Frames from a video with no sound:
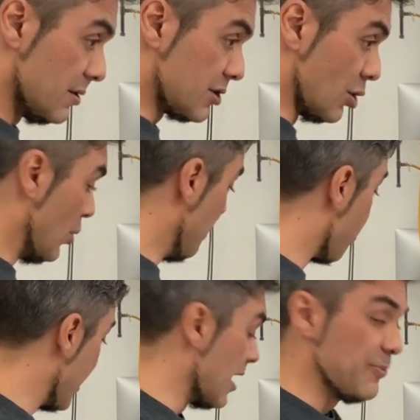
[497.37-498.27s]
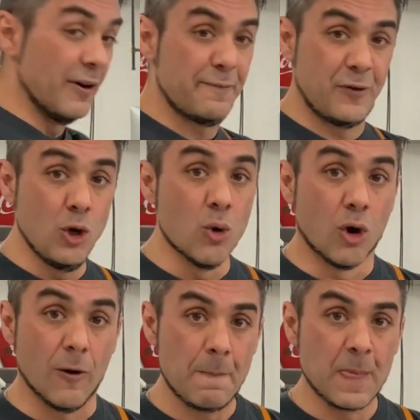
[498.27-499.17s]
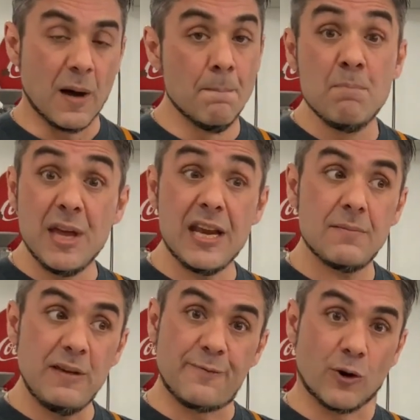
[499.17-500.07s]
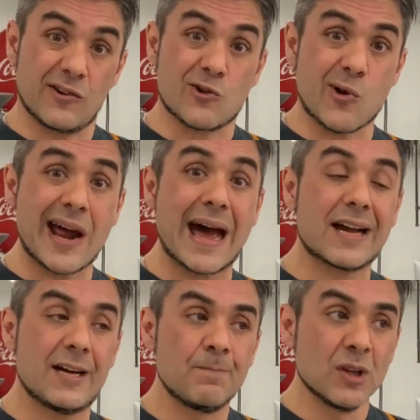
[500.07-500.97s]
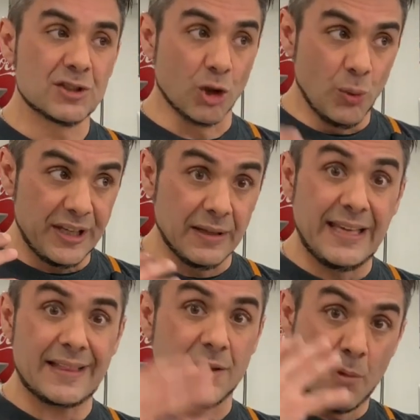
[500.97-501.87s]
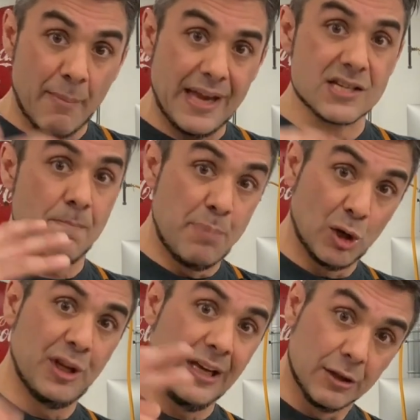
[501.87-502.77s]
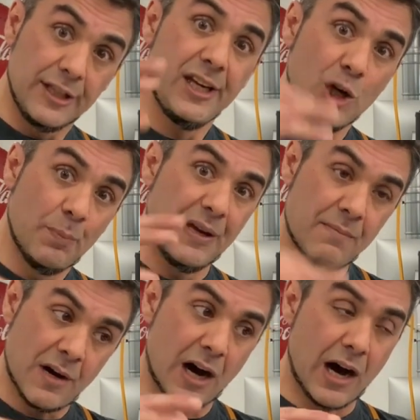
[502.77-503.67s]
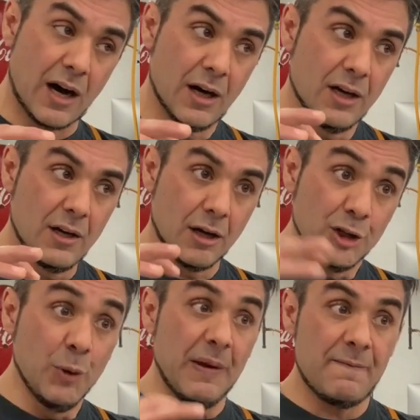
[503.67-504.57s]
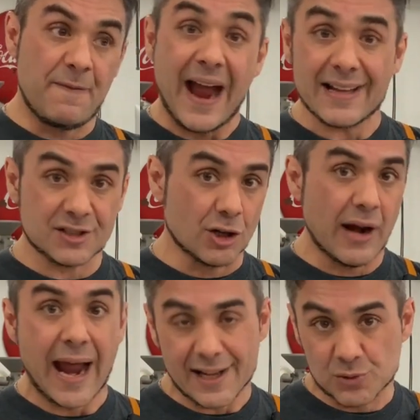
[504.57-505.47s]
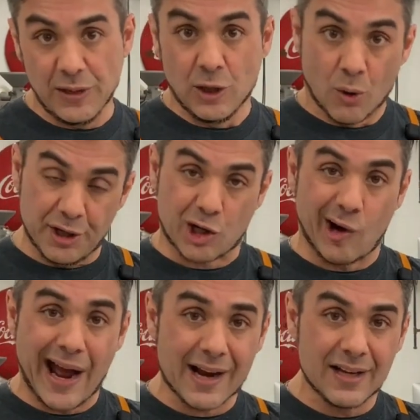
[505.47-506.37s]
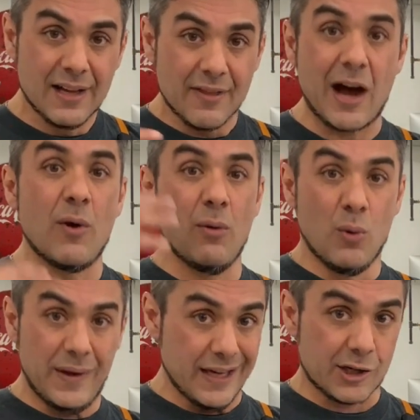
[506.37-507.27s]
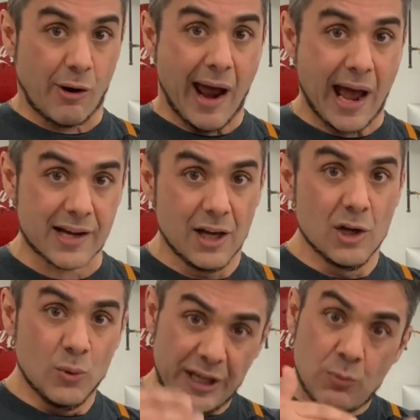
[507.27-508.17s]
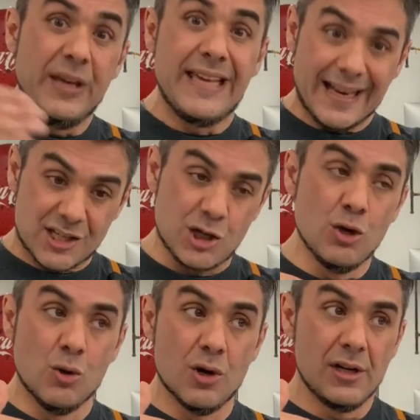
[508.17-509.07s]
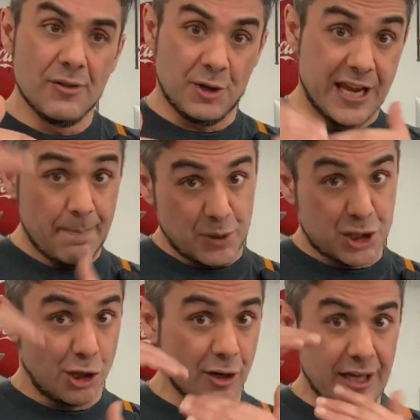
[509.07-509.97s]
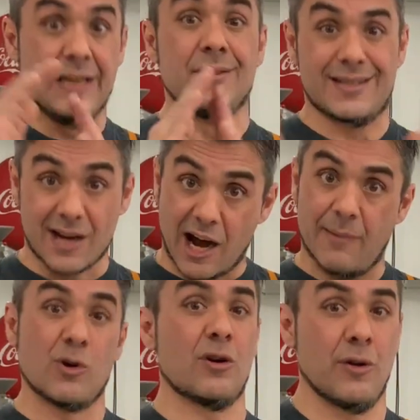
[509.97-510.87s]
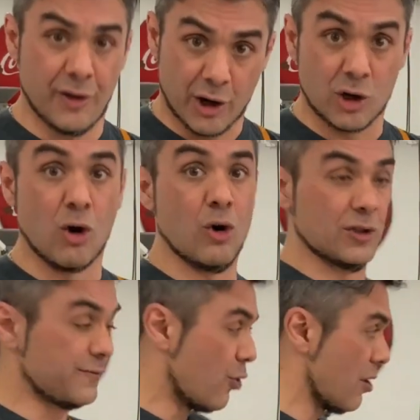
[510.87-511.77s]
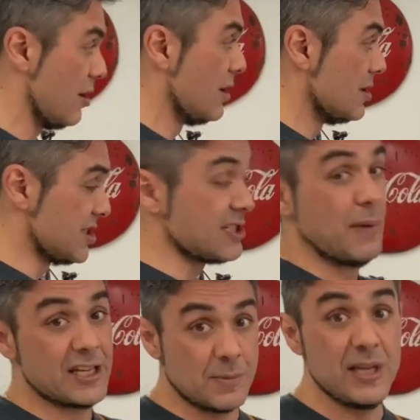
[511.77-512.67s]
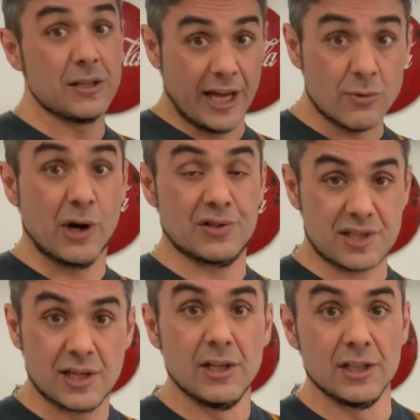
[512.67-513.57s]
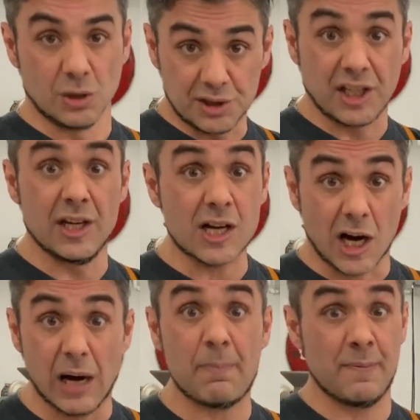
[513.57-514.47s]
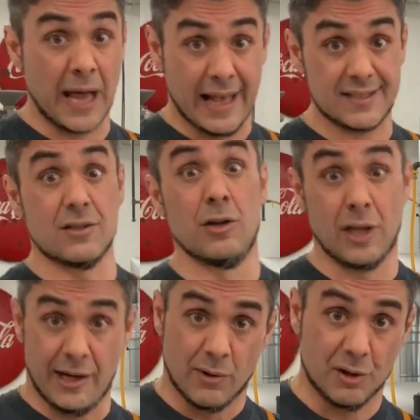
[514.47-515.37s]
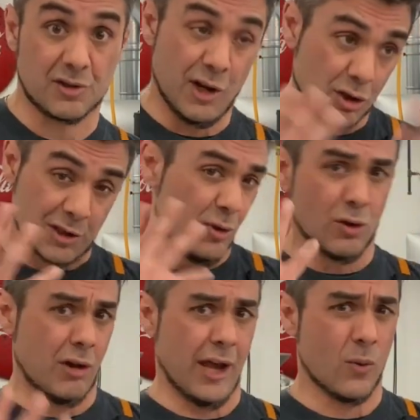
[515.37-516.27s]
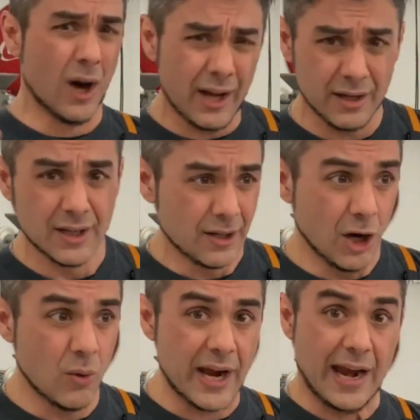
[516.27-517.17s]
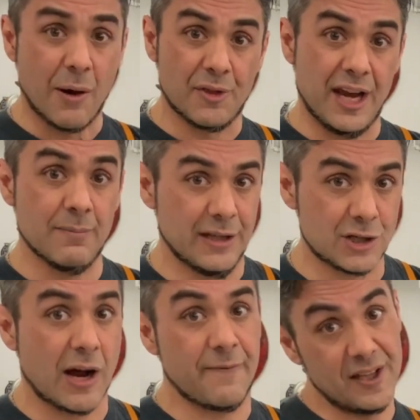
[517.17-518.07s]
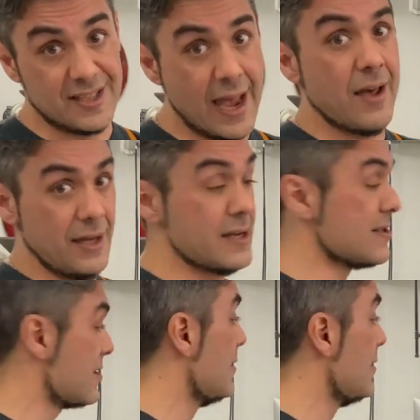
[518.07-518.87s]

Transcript: So we bring up the fuel a minute before crack so that we can get the momentum building a little bit faster as we go into crack. That way when we hit crack, we get to the temperature in the time that our goal was for. This is meant to be a light roast. So it's going to cup as a light roast. So I know some of you are like, what? No way, not with an 8 minute dry phase. Yeah, it is.